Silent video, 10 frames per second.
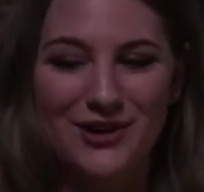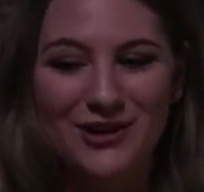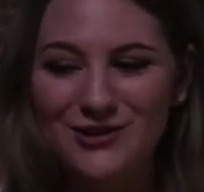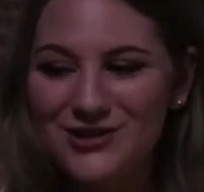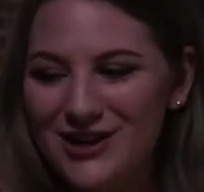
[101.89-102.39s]

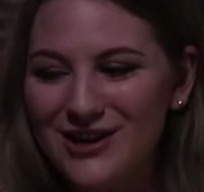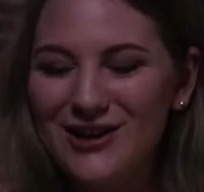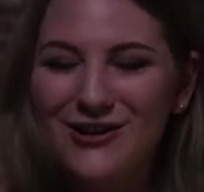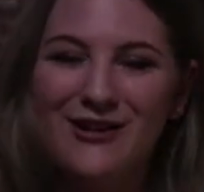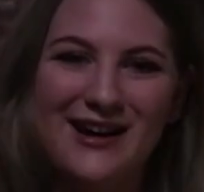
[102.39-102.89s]
huge
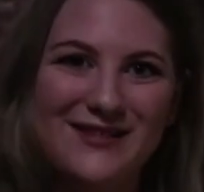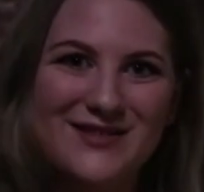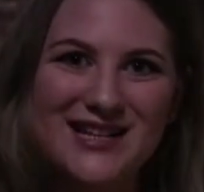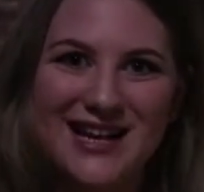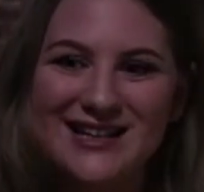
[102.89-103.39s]
crate of
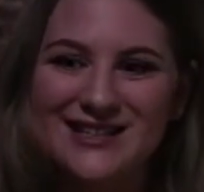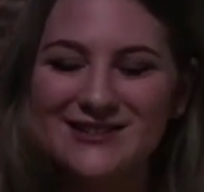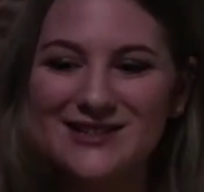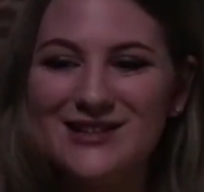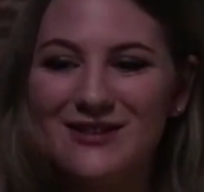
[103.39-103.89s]
slates
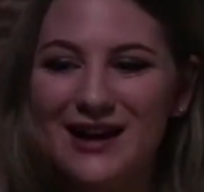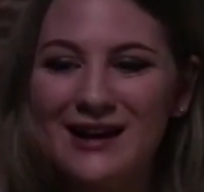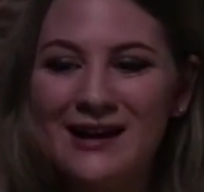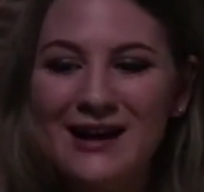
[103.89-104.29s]
onto it.